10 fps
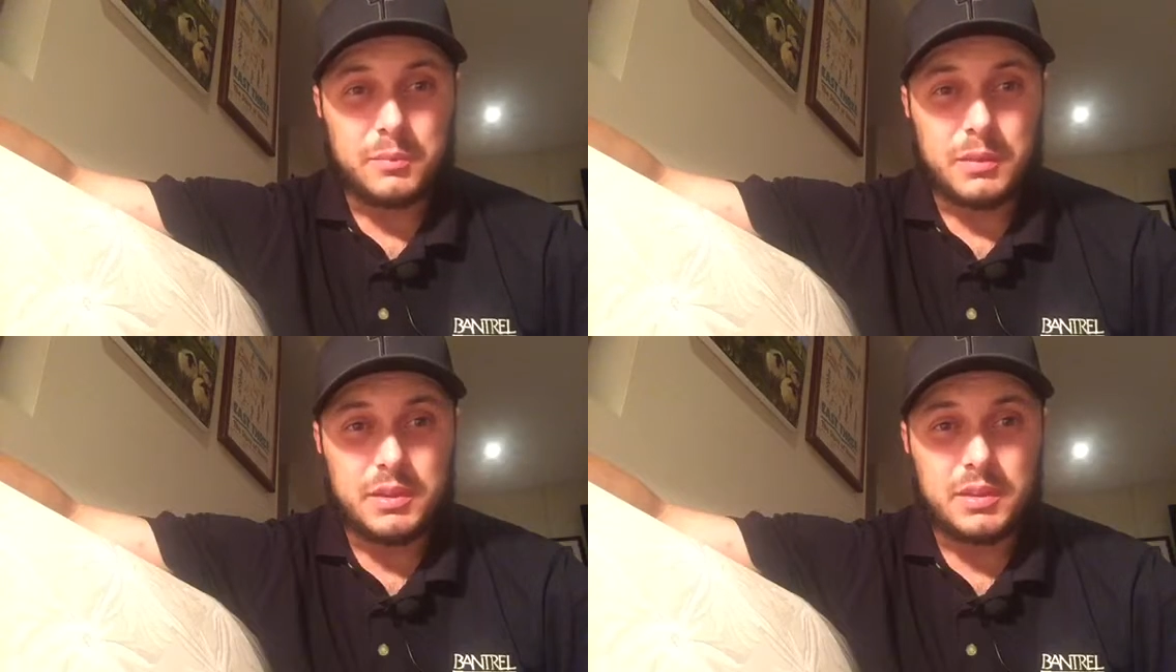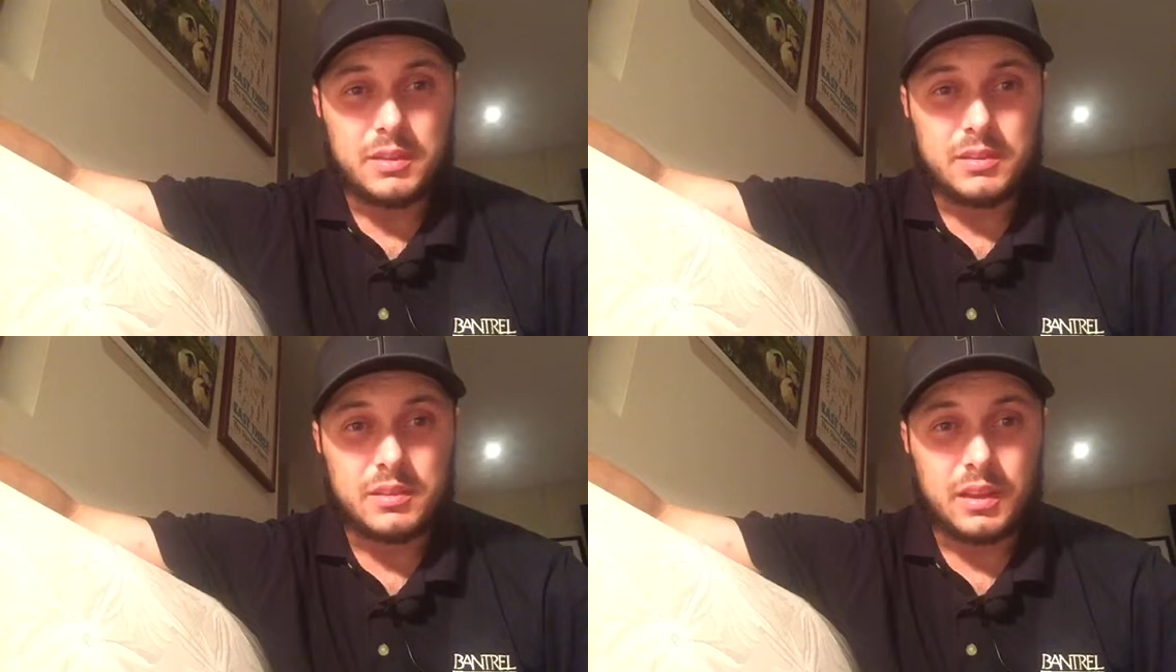
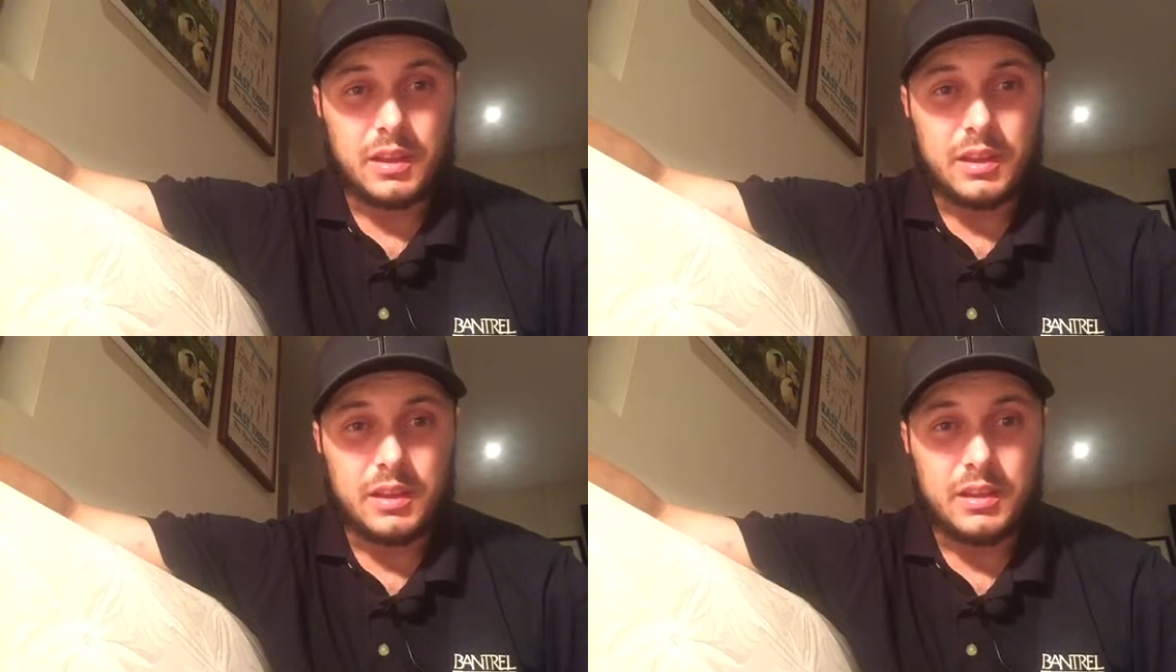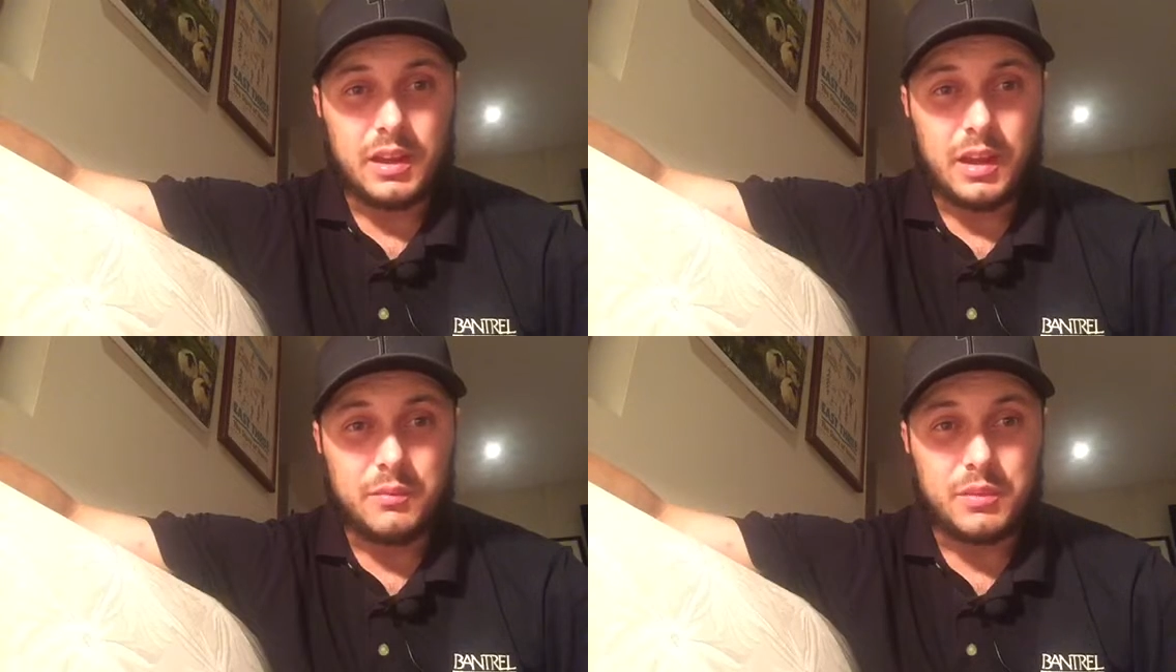because
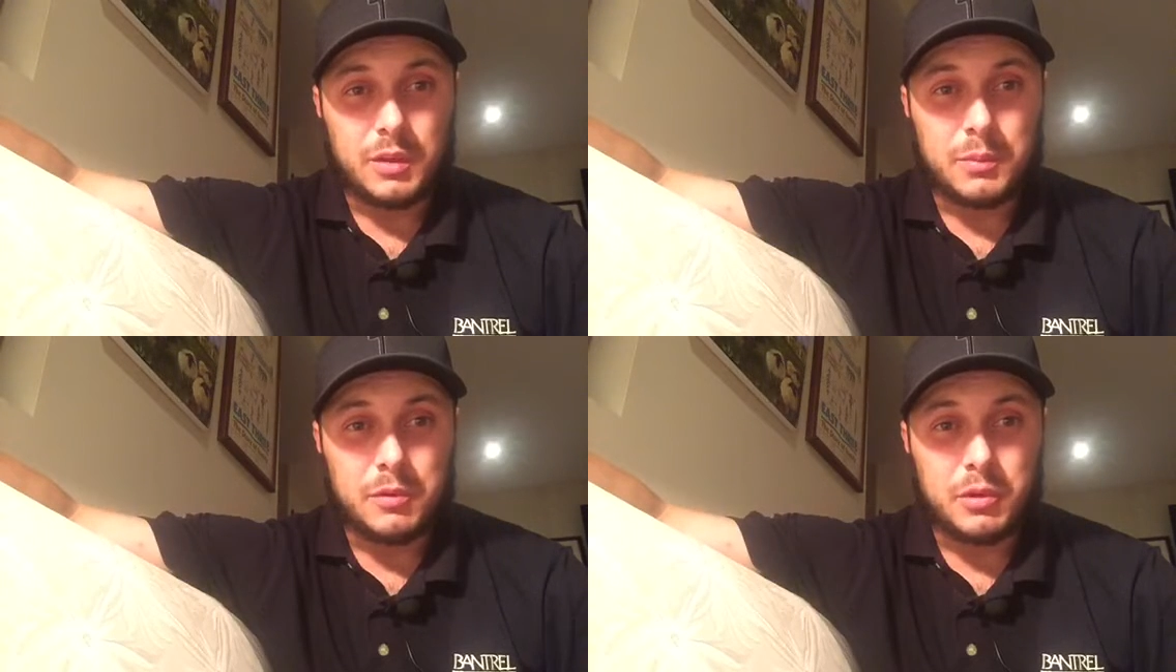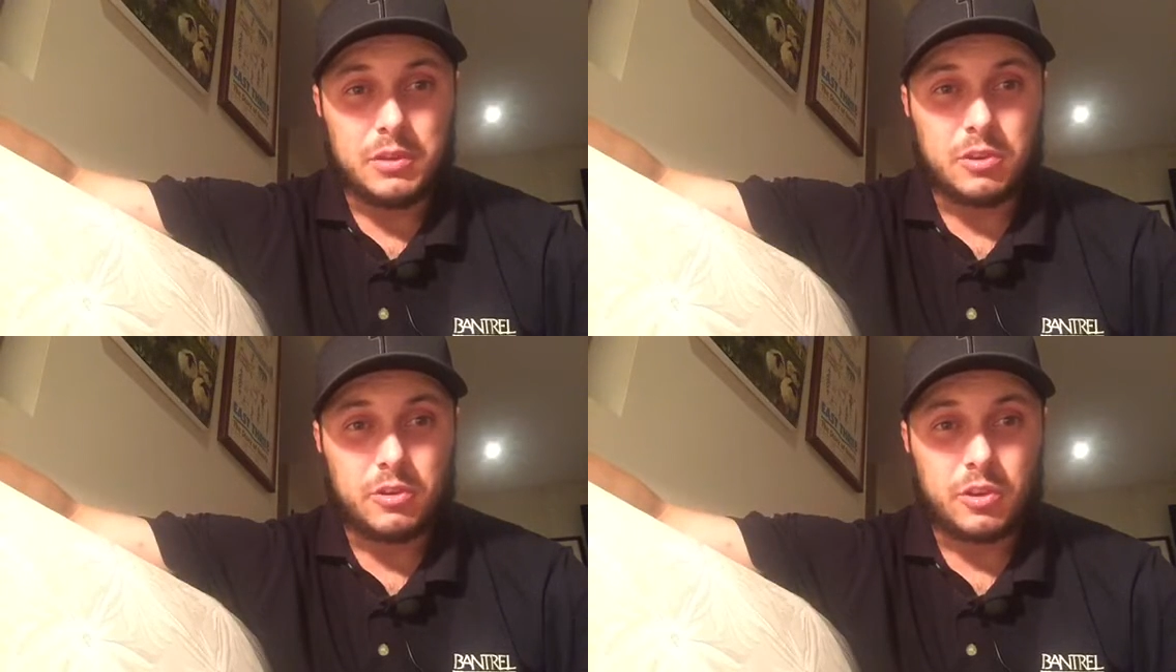I've done my
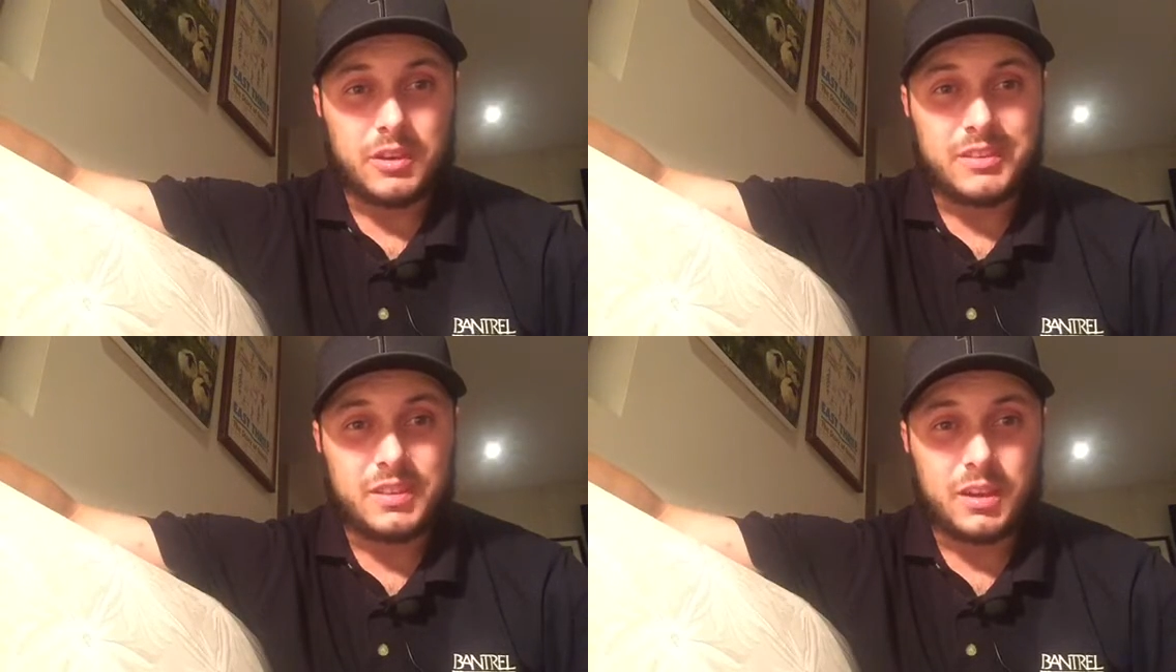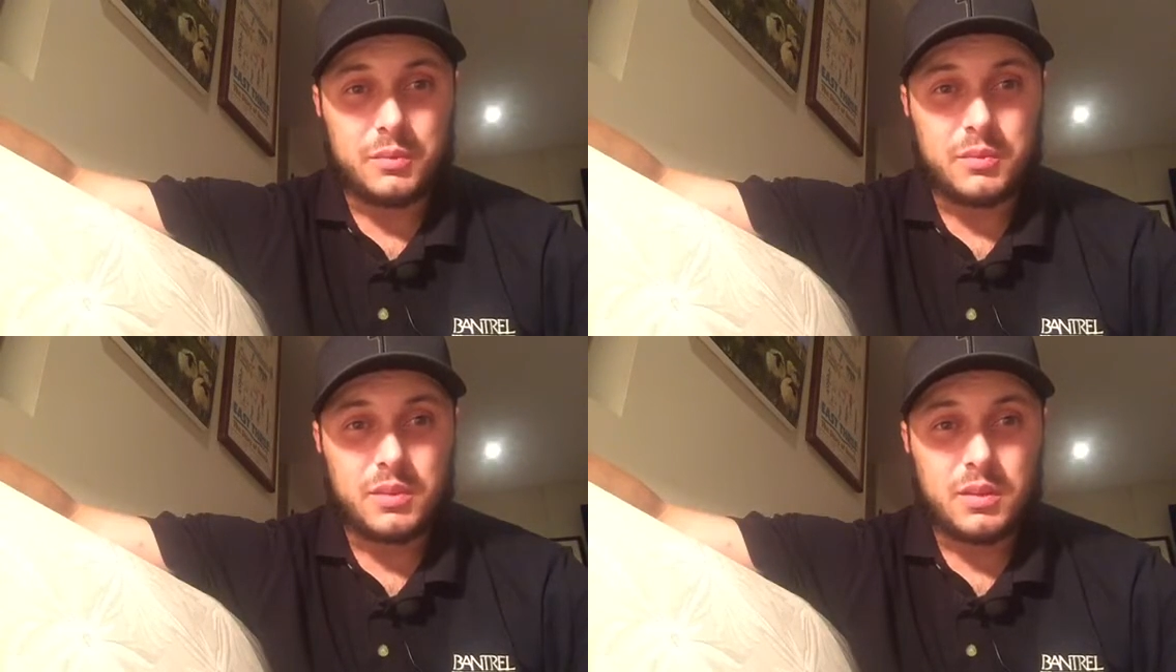research on this stuff.